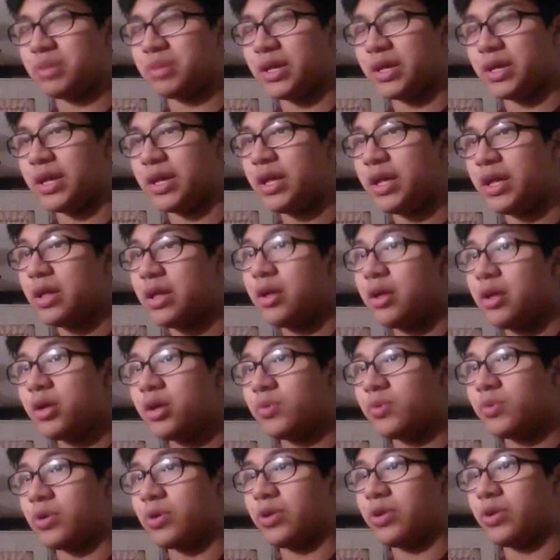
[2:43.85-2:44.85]
play,
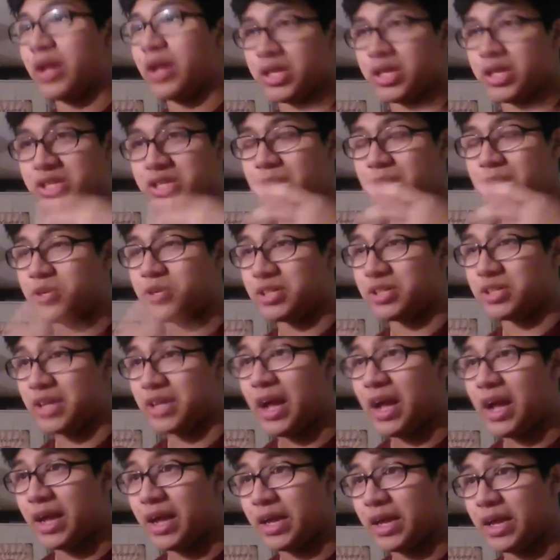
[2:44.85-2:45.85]
well, I just kept on
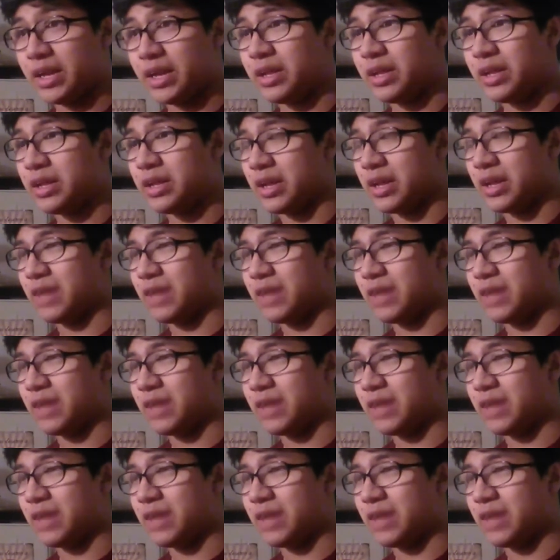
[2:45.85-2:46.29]
dying.